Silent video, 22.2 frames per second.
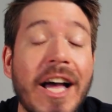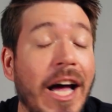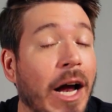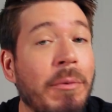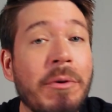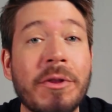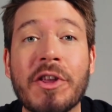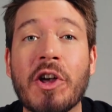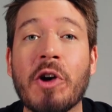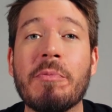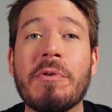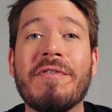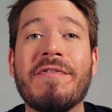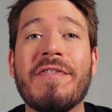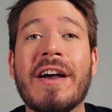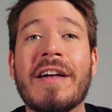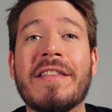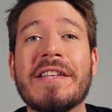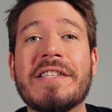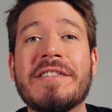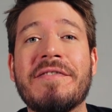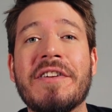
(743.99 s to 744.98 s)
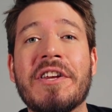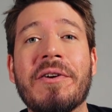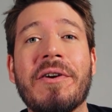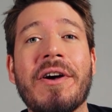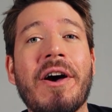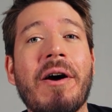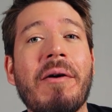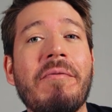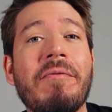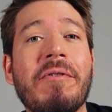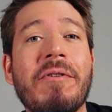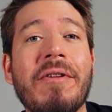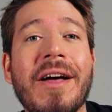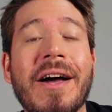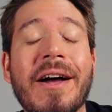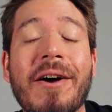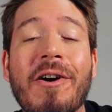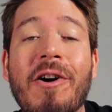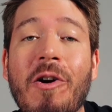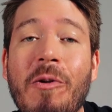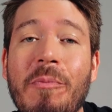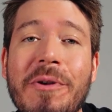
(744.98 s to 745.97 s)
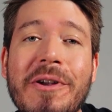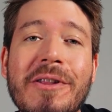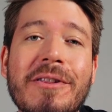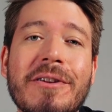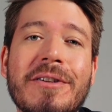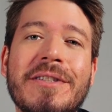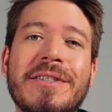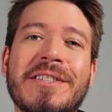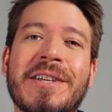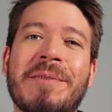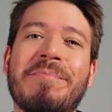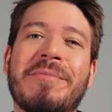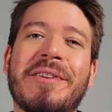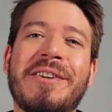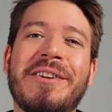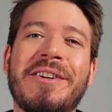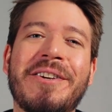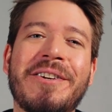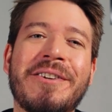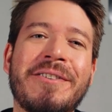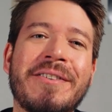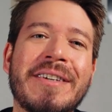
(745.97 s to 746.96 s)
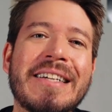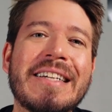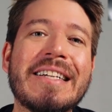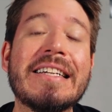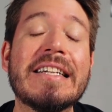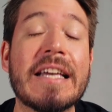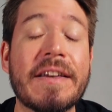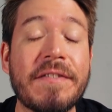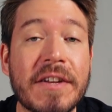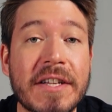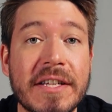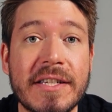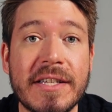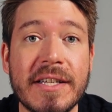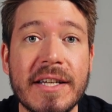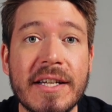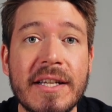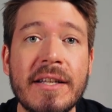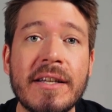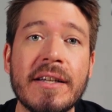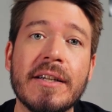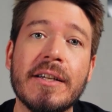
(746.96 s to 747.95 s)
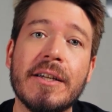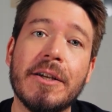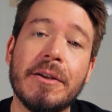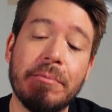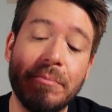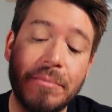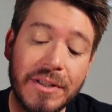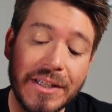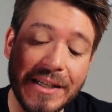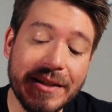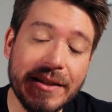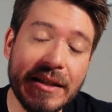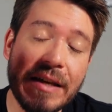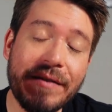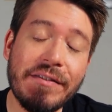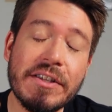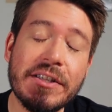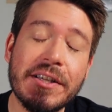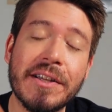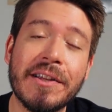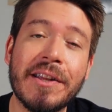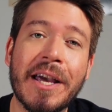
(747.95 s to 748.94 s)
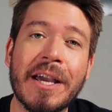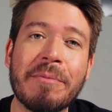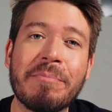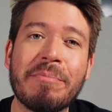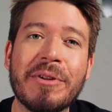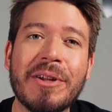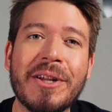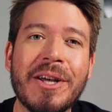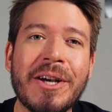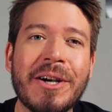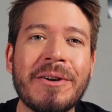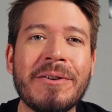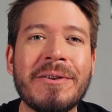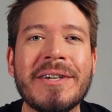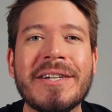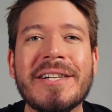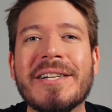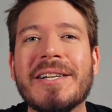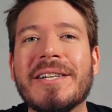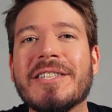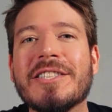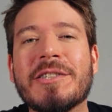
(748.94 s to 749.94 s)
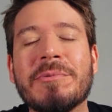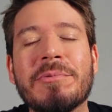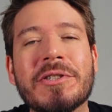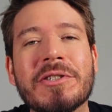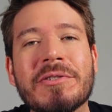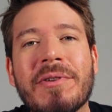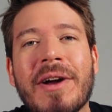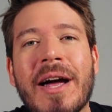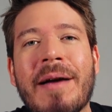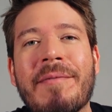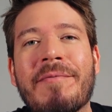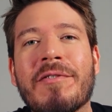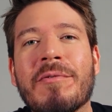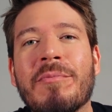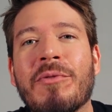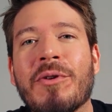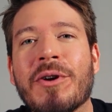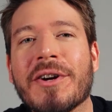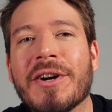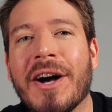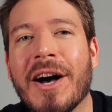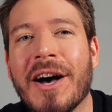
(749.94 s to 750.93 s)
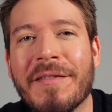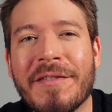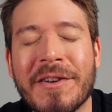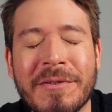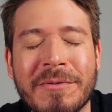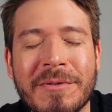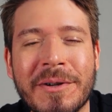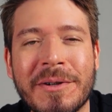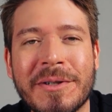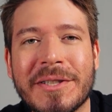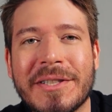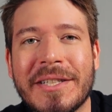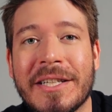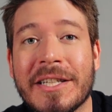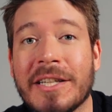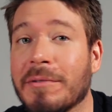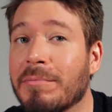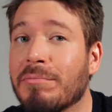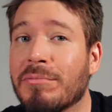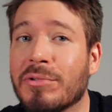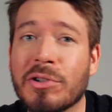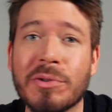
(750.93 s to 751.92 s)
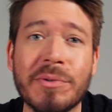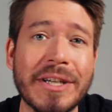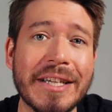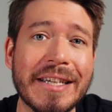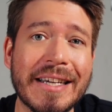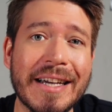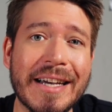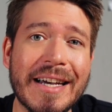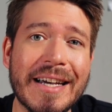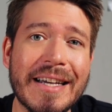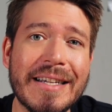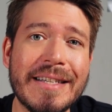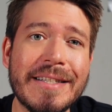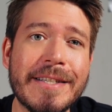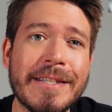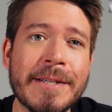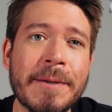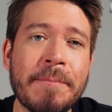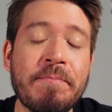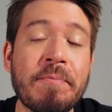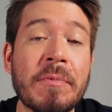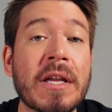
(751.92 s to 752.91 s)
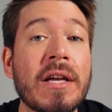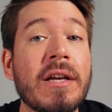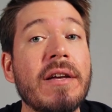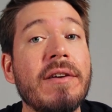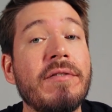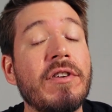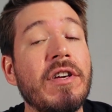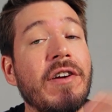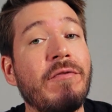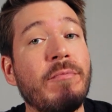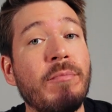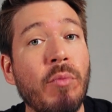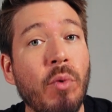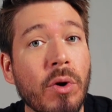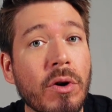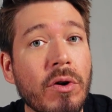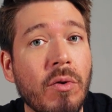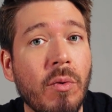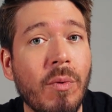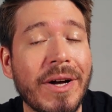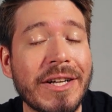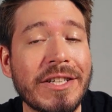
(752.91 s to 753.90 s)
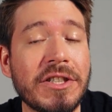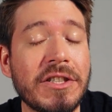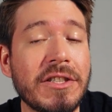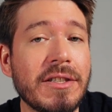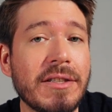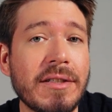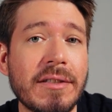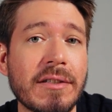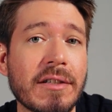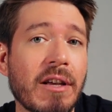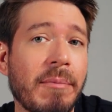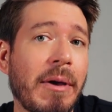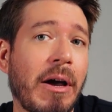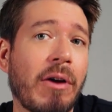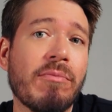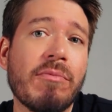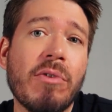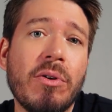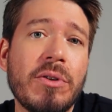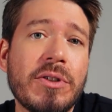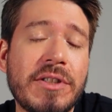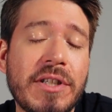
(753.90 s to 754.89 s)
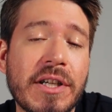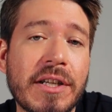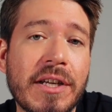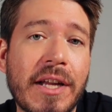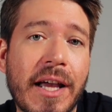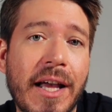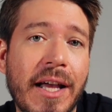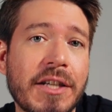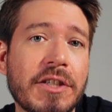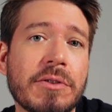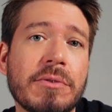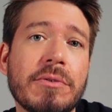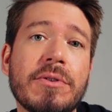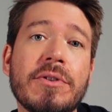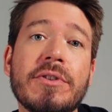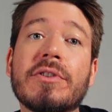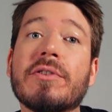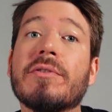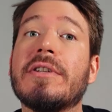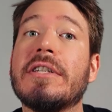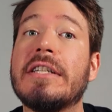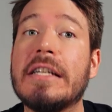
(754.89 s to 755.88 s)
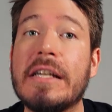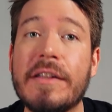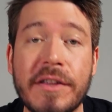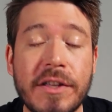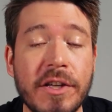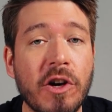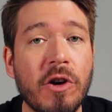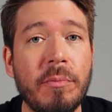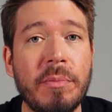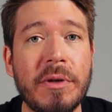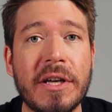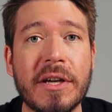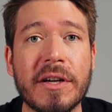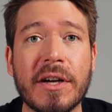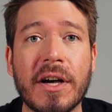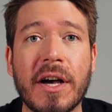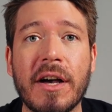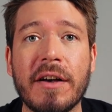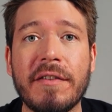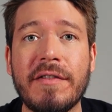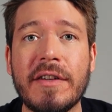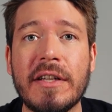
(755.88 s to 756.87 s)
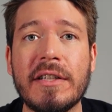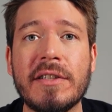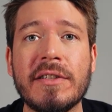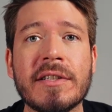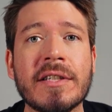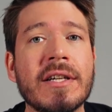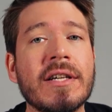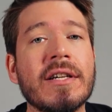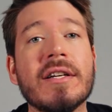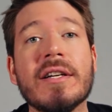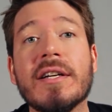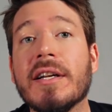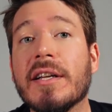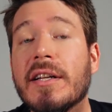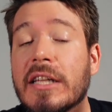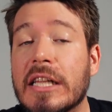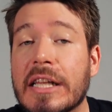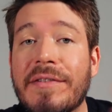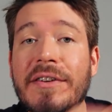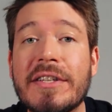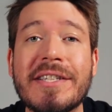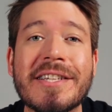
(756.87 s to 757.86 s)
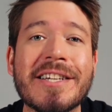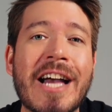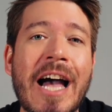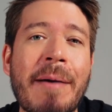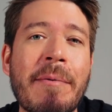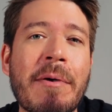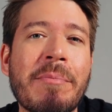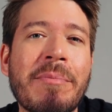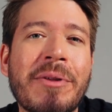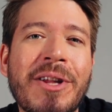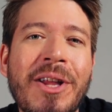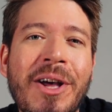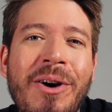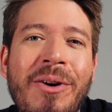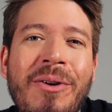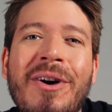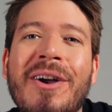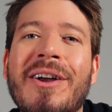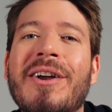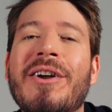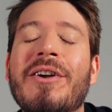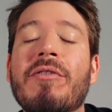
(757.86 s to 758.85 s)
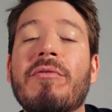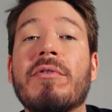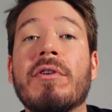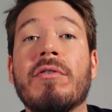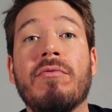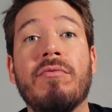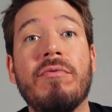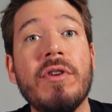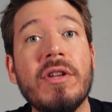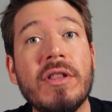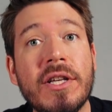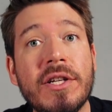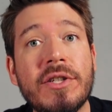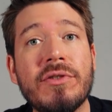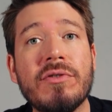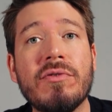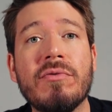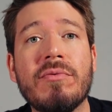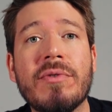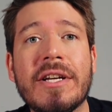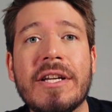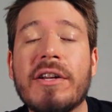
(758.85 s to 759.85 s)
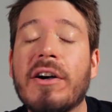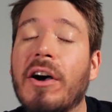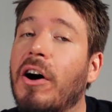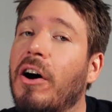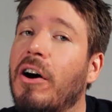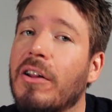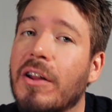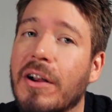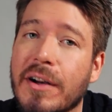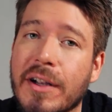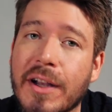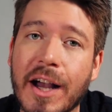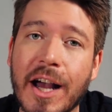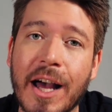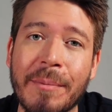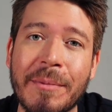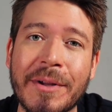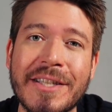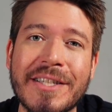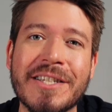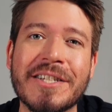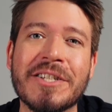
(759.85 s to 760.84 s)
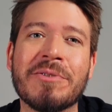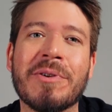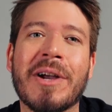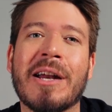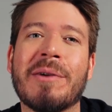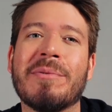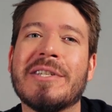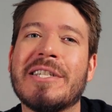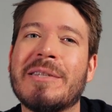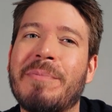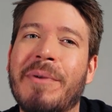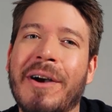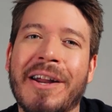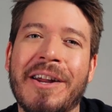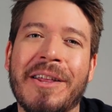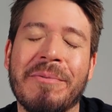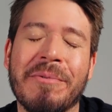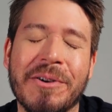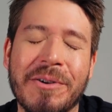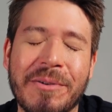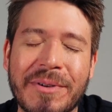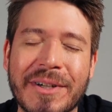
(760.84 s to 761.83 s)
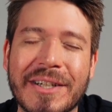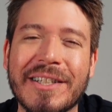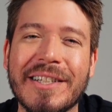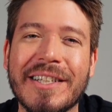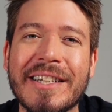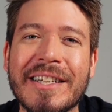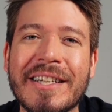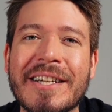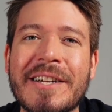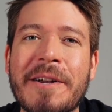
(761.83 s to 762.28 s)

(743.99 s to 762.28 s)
I really hope you found this video helpful. I hope you learned something new. If you did, please leave us a like below, subscribe for more coffee roasting and brewing guides. If you have more questions about roasting naturals or Ethiopian coffees, leave us a comment below. We really do read all our comments and try to respond to them quickly.